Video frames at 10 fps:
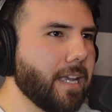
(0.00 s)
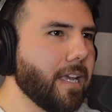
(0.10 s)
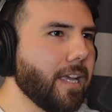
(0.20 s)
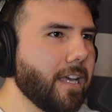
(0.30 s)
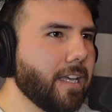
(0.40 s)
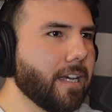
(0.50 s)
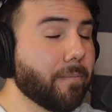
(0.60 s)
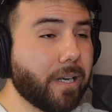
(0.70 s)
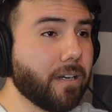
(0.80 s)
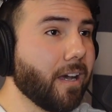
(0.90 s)
Yeah.
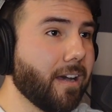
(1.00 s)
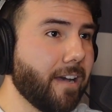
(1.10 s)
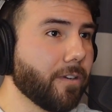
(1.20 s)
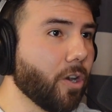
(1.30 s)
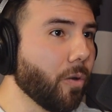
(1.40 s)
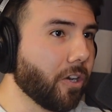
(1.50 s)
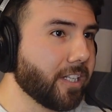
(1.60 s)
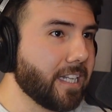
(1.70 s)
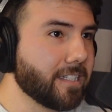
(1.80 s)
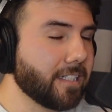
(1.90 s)
Apparently, I have a coworker
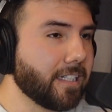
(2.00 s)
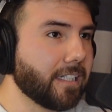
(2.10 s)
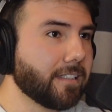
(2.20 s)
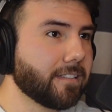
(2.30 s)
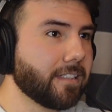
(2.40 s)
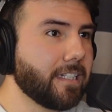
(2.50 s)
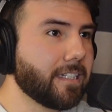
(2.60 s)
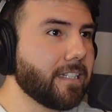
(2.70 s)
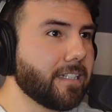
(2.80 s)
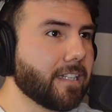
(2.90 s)
that said that.
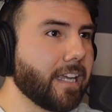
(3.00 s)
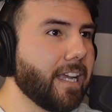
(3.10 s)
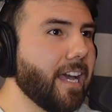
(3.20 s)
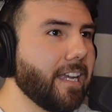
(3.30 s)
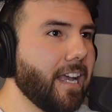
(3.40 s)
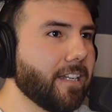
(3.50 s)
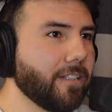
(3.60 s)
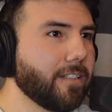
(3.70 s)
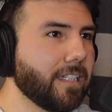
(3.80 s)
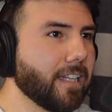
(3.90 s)
He's like, yeah,
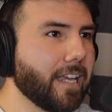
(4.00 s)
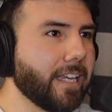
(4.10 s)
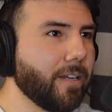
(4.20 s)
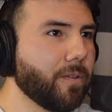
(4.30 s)
dude. He went.